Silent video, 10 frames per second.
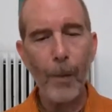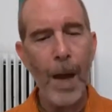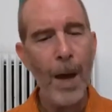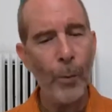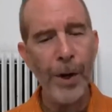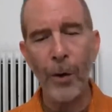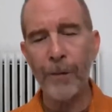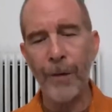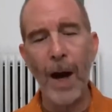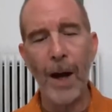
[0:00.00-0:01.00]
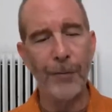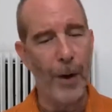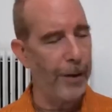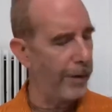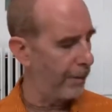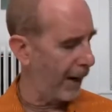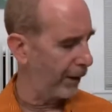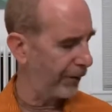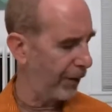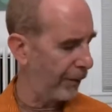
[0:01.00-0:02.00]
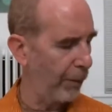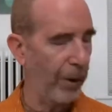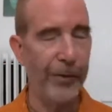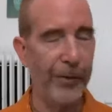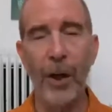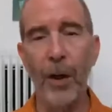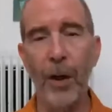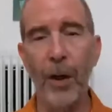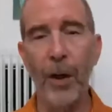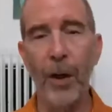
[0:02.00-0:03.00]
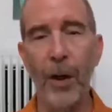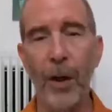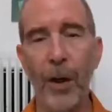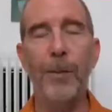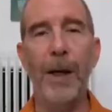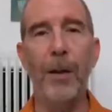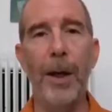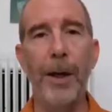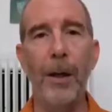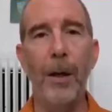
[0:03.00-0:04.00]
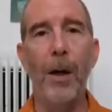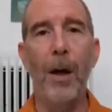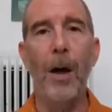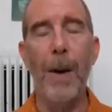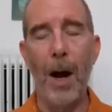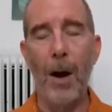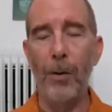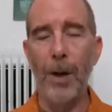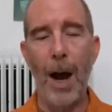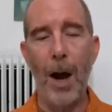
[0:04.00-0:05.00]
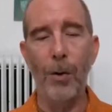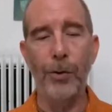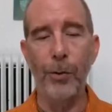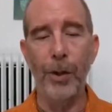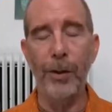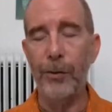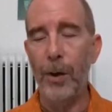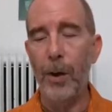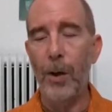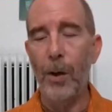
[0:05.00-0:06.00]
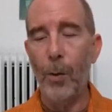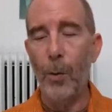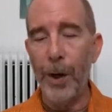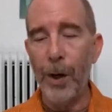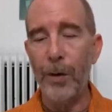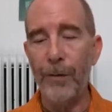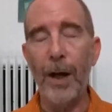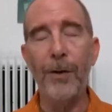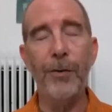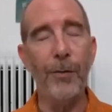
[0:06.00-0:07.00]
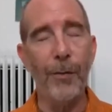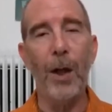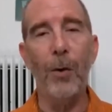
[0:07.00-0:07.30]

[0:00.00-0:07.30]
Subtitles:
And we are advised, rather than making stuff up ourselves or speculating about how to do this, we are advised to